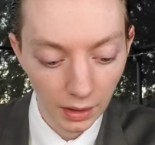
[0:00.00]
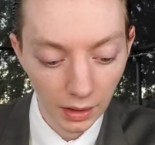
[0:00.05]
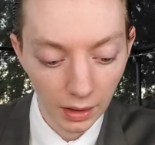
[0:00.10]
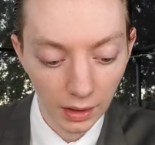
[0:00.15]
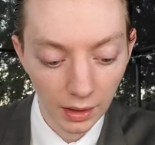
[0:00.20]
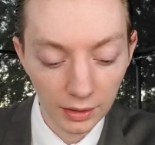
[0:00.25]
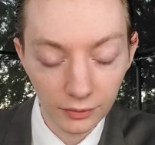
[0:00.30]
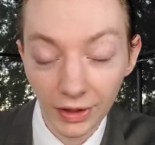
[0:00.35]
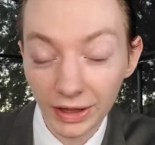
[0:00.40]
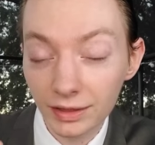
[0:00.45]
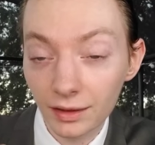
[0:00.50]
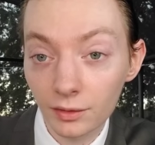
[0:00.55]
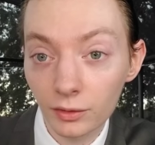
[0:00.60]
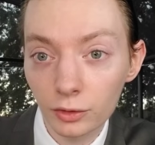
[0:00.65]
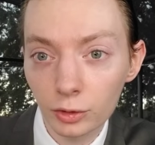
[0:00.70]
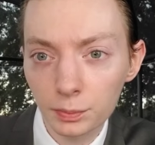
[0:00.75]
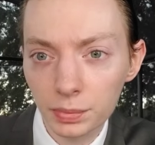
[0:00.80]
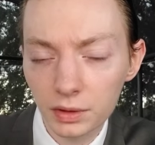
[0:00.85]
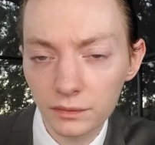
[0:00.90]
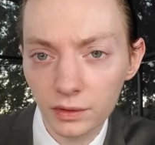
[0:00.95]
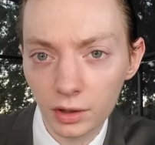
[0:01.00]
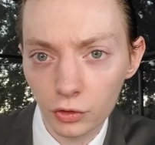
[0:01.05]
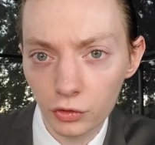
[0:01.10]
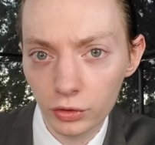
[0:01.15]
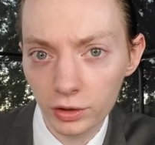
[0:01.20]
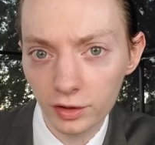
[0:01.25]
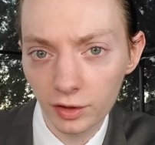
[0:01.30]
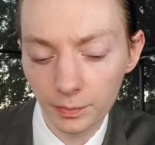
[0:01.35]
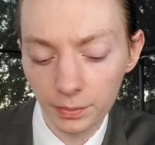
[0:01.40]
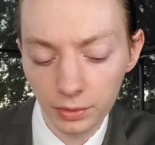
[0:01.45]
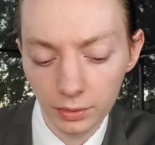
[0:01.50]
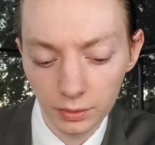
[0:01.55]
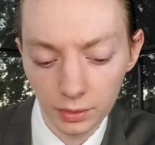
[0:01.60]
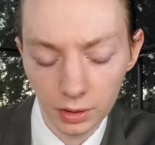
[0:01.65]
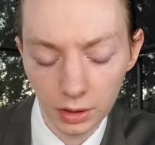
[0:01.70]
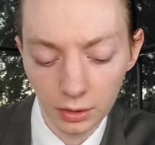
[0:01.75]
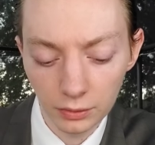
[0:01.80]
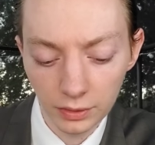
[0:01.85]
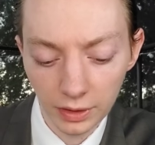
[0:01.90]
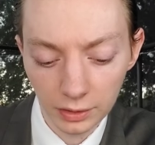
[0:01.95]
I like that little bit of a crisp,
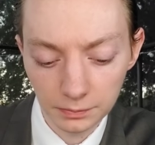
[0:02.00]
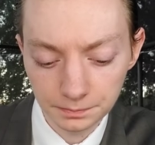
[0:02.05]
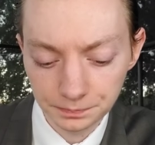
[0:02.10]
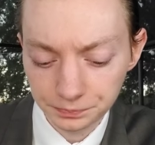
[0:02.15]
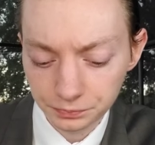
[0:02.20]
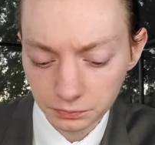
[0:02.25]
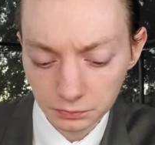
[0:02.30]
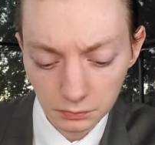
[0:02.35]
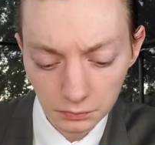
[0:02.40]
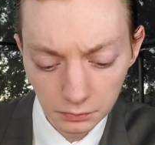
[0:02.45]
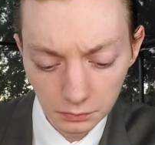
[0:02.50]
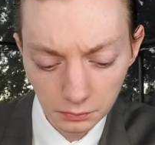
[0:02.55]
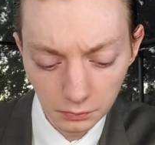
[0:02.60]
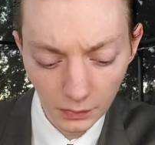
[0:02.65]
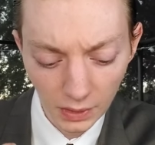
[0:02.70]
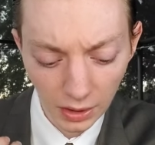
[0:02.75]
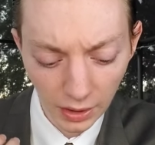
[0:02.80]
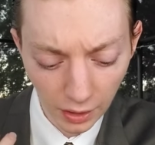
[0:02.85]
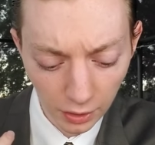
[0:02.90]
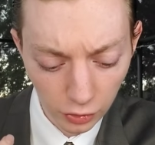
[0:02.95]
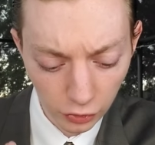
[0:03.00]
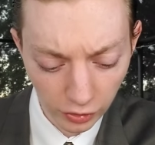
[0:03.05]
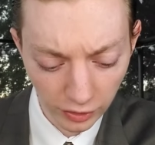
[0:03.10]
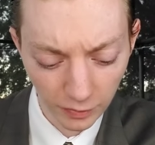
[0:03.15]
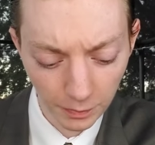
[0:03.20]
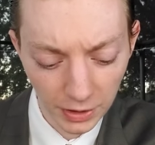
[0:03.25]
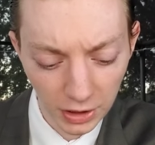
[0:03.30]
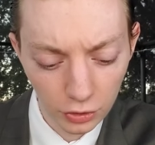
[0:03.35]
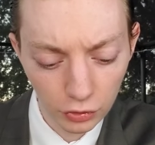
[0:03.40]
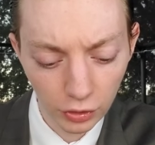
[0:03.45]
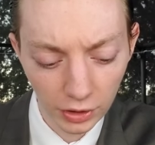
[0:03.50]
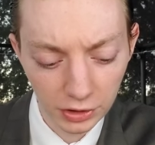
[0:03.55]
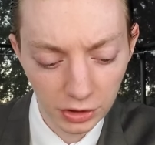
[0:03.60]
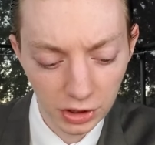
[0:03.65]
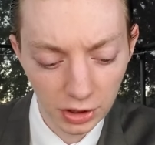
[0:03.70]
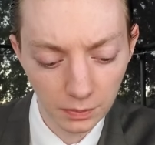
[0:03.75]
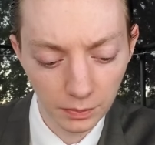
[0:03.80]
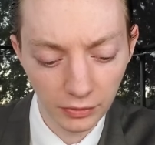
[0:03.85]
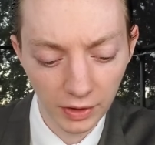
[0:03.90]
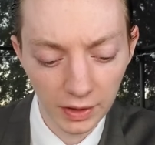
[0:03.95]
you know, that crispy,
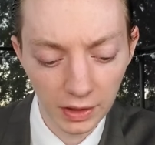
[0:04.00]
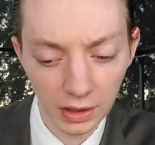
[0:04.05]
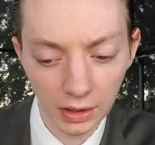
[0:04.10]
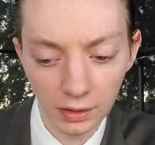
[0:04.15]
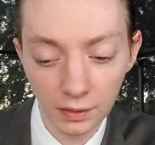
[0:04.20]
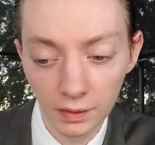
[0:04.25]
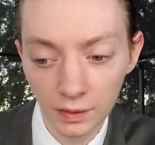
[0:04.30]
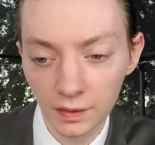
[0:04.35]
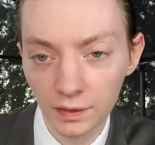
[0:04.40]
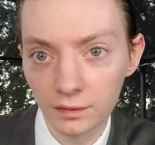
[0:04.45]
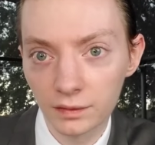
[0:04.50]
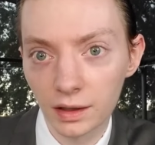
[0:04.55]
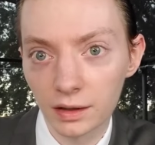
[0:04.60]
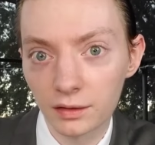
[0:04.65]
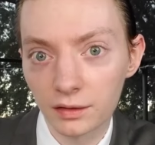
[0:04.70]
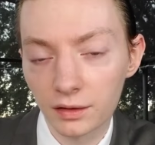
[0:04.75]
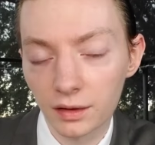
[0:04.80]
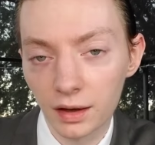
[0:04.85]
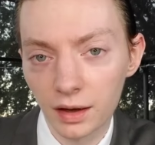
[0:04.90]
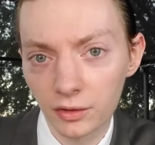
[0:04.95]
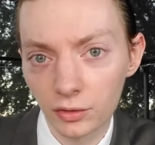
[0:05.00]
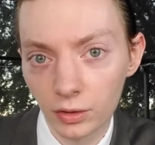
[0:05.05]
crunchy breading that it's got